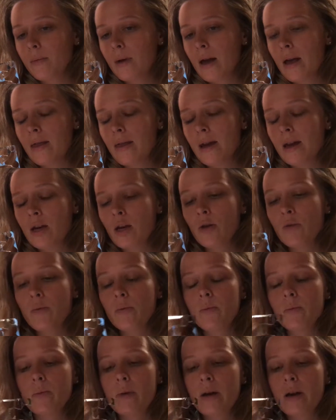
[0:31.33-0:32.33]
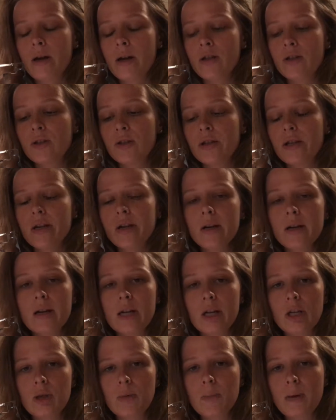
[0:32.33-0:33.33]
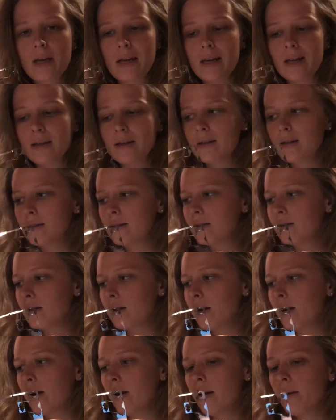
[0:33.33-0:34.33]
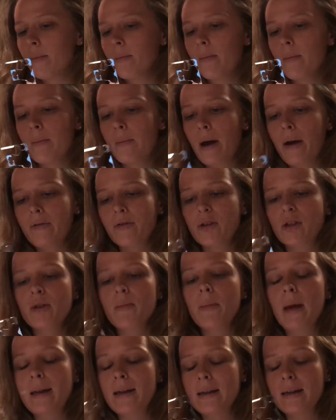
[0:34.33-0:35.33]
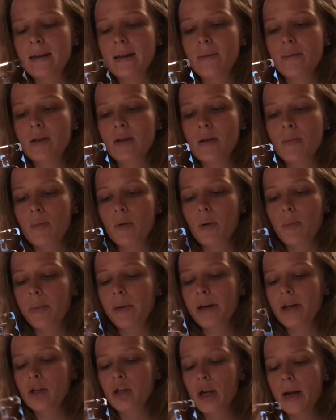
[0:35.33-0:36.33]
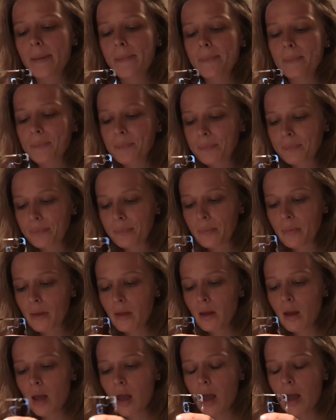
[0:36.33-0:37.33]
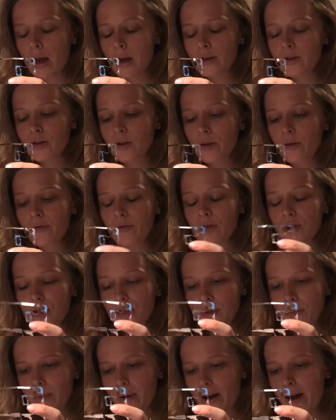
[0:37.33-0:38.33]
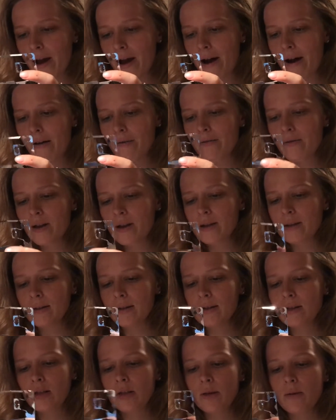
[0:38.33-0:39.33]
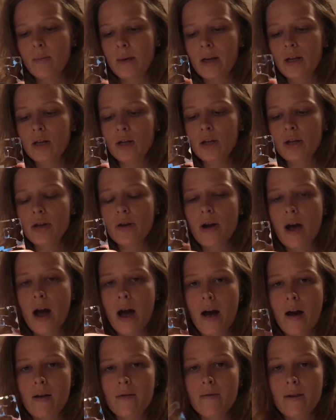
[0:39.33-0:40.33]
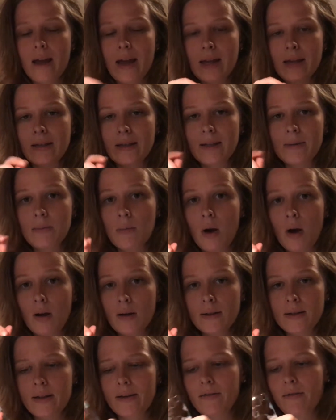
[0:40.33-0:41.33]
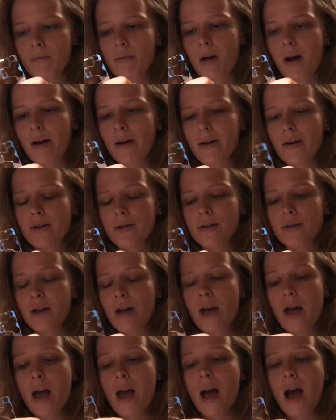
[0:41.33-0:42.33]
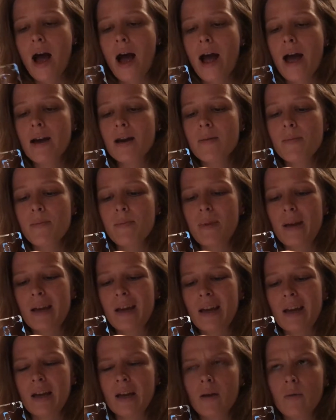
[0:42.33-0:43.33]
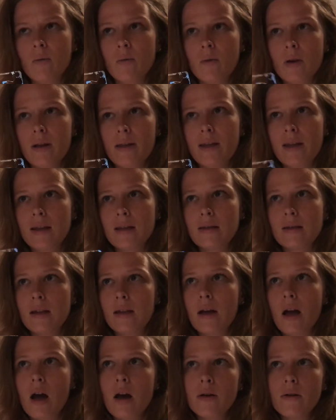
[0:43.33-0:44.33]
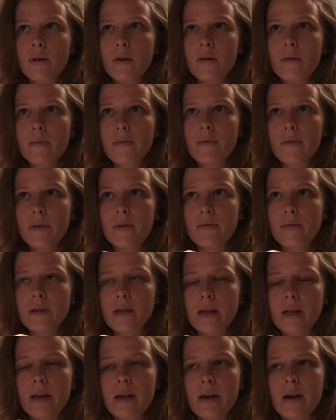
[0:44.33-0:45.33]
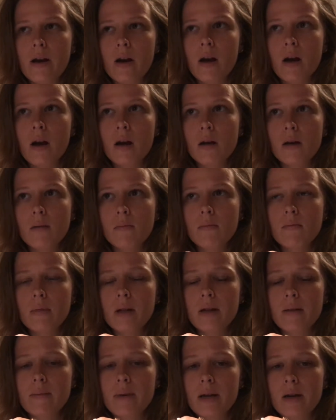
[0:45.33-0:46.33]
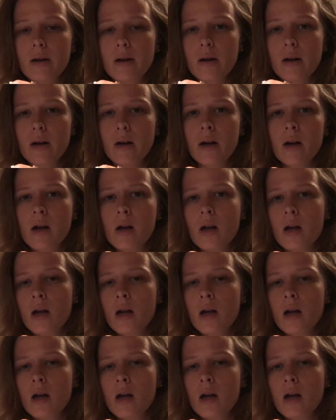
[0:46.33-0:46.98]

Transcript: And then you secure each piece after you're bending them to the appropriate shape. So the first tip I have is to make sure you have a small set of pliers. I had a big, I think it's like 150 millimeter